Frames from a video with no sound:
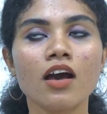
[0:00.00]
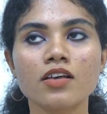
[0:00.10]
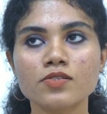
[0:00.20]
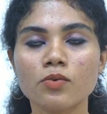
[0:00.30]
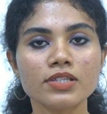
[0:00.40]

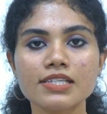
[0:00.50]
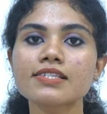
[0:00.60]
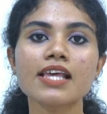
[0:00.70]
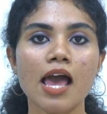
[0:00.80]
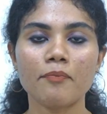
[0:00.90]
So this is
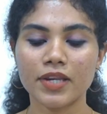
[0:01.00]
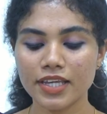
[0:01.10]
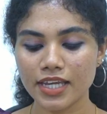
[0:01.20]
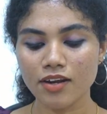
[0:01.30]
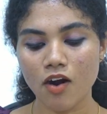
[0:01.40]
happening
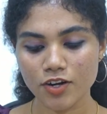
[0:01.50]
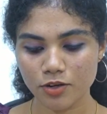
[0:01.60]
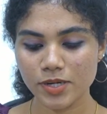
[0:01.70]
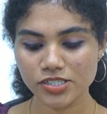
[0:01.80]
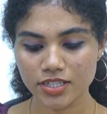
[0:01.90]
in
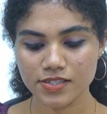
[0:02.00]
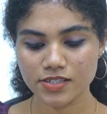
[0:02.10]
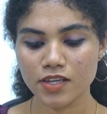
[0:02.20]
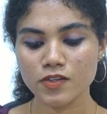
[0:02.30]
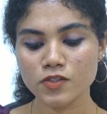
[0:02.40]
automation
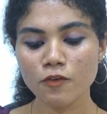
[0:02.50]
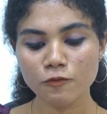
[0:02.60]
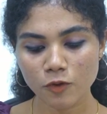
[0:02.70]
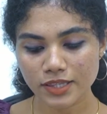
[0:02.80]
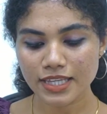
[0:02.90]
testing. So
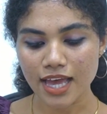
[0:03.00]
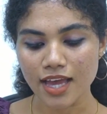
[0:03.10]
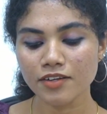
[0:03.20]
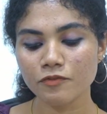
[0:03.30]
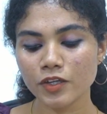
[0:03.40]
for
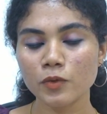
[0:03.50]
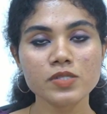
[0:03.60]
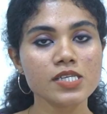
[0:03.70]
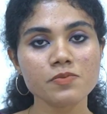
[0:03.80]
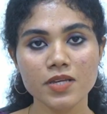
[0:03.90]
that, we use
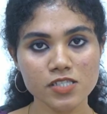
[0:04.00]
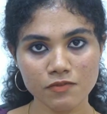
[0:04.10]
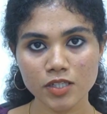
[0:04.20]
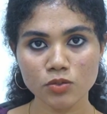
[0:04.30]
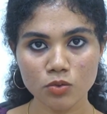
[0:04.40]
a
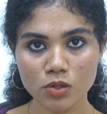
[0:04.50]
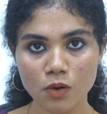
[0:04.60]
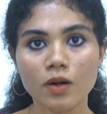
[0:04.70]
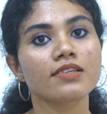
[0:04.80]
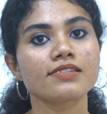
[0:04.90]
specific tool
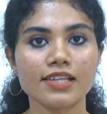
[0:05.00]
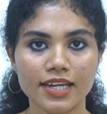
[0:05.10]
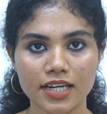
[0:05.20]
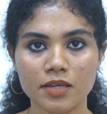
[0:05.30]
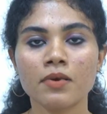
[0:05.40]
called
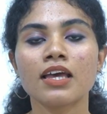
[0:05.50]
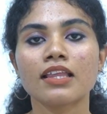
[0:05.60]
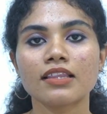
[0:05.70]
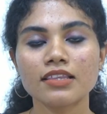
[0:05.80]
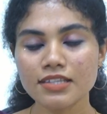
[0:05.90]
Selenium.
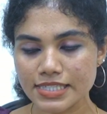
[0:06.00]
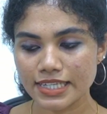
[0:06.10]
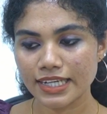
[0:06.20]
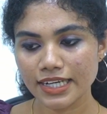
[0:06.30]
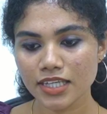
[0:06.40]
This
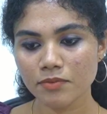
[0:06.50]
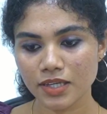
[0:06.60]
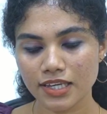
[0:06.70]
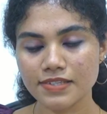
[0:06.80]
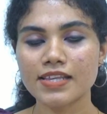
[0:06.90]
Selenium
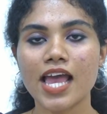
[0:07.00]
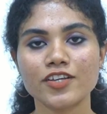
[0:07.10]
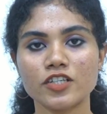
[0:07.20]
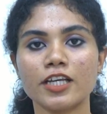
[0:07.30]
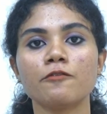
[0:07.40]
is
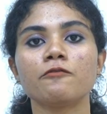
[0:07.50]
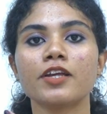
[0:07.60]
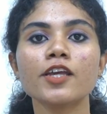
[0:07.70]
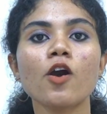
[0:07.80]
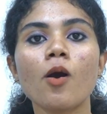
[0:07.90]
actually a
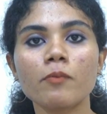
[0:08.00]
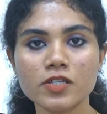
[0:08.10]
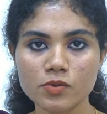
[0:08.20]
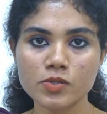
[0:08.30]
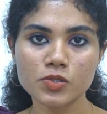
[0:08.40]
free open
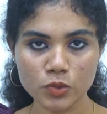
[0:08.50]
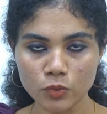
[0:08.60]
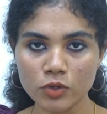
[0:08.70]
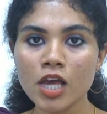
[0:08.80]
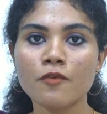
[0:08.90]
source
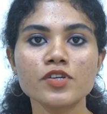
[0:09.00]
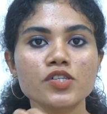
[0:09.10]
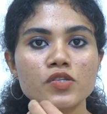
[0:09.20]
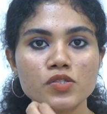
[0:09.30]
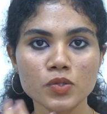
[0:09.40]
tool which
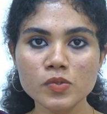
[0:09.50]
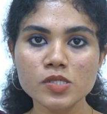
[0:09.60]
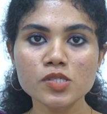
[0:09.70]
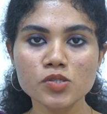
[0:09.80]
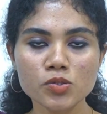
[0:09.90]
is used
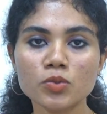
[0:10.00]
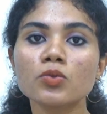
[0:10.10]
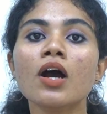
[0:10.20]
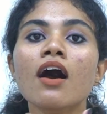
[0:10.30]
to